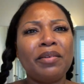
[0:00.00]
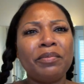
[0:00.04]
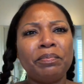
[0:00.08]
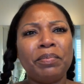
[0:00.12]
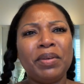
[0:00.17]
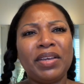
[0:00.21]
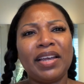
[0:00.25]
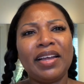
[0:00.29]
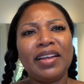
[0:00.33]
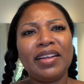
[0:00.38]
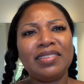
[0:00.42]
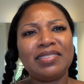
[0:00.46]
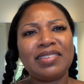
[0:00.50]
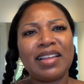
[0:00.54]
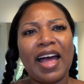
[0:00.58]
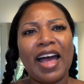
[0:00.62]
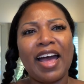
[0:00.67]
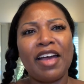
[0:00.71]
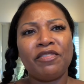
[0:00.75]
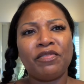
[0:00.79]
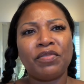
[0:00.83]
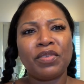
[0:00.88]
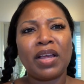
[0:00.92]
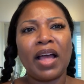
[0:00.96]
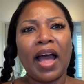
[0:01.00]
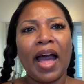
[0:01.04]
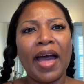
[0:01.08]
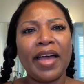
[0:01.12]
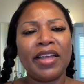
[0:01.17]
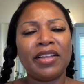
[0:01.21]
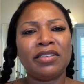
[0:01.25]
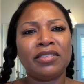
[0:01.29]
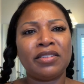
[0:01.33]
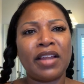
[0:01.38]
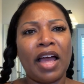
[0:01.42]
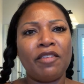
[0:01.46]
because I've
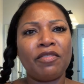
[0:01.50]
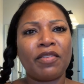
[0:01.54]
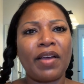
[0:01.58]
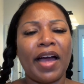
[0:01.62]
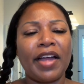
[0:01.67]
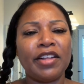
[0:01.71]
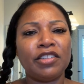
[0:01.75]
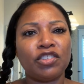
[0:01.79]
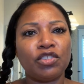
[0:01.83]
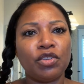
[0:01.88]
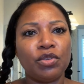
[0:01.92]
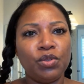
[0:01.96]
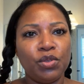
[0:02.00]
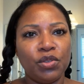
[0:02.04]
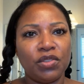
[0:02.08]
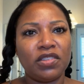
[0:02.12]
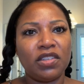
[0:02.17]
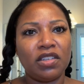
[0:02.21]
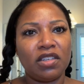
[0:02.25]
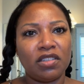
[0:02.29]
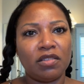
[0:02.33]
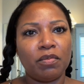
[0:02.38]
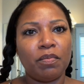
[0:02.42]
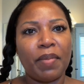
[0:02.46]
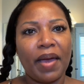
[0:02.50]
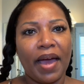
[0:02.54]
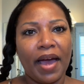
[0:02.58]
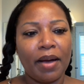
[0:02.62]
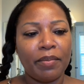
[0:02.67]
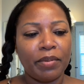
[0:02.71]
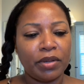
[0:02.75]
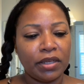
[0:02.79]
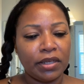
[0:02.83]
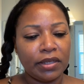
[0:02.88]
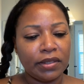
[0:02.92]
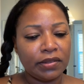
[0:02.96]
gotten so used to this
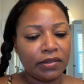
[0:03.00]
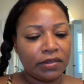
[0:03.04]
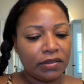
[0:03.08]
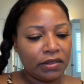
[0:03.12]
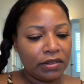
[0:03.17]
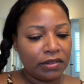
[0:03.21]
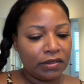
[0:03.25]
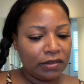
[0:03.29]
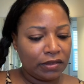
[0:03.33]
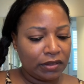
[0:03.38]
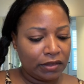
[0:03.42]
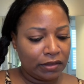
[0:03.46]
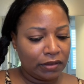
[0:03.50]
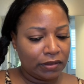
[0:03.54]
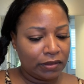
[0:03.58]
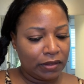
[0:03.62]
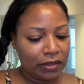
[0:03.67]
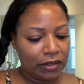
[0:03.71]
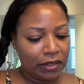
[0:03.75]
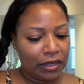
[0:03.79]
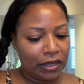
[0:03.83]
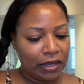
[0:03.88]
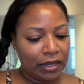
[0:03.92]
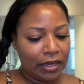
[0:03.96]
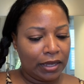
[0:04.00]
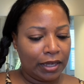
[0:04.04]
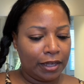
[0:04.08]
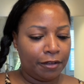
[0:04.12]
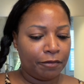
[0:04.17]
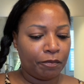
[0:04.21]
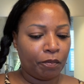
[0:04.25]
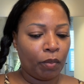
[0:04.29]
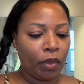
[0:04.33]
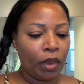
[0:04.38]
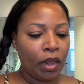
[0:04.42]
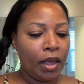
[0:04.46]
Babyliss. This is
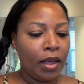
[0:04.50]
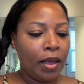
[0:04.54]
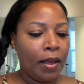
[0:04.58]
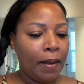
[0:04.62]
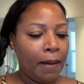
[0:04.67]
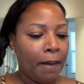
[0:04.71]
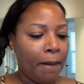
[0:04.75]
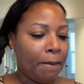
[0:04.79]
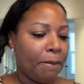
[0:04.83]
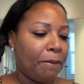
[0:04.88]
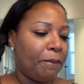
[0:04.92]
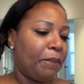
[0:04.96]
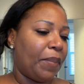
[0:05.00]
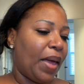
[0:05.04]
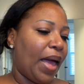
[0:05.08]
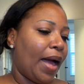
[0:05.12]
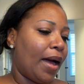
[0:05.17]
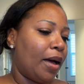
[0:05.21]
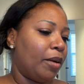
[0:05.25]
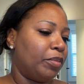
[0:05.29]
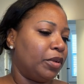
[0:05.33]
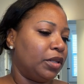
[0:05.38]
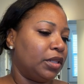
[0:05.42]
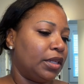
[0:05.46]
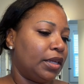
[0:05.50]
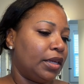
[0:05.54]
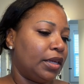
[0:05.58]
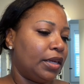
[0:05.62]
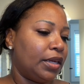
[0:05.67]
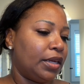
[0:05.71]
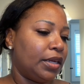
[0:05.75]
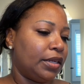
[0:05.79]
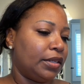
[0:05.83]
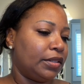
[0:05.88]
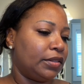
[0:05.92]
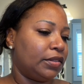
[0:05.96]
the
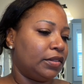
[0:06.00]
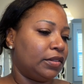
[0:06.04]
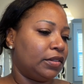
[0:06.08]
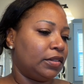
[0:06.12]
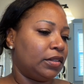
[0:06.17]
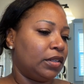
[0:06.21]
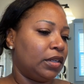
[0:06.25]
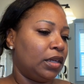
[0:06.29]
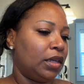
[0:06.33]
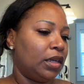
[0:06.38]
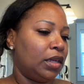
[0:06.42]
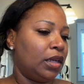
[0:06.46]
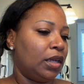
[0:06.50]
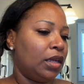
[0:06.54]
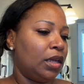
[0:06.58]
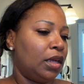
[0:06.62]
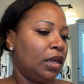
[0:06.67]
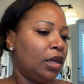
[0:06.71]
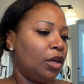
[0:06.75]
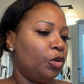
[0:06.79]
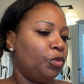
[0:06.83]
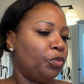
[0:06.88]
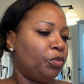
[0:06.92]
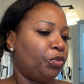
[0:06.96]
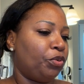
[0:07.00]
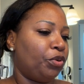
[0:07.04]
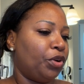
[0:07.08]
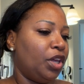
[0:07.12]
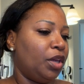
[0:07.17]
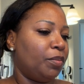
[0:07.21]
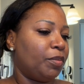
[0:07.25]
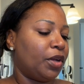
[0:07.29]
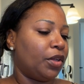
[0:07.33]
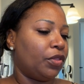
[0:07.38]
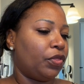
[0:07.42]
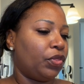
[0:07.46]
Babyliss
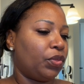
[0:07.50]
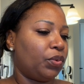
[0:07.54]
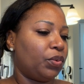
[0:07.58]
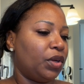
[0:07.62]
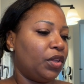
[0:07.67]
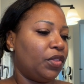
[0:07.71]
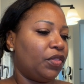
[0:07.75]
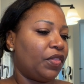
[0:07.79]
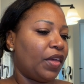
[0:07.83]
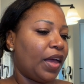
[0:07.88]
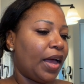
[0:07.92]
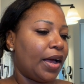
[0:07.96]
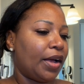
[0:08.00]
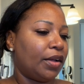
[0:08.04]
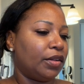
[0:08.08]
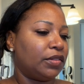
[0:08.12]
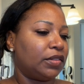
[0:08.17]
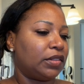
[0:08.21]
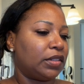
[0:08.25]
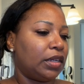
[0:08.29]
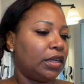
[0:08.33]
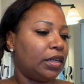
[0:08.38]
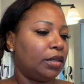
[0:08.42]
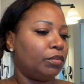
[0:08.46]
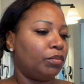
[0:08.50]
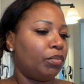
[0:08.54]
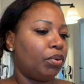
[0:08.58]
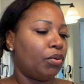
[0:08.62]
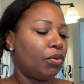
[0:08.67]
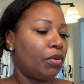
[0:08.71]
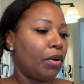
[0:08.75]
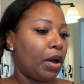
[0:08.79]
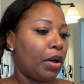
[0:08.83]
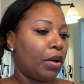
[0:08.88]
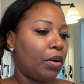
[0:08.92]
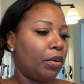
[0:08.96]
Prima 3000
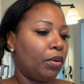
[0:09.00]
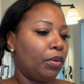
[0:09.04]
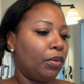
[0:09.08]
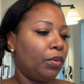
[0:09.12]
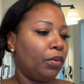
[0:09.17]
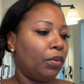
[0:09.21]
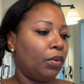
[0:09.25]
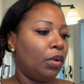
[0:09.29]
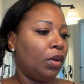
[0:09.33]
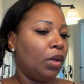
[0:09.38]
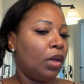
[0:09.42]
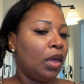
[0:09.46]
Pro.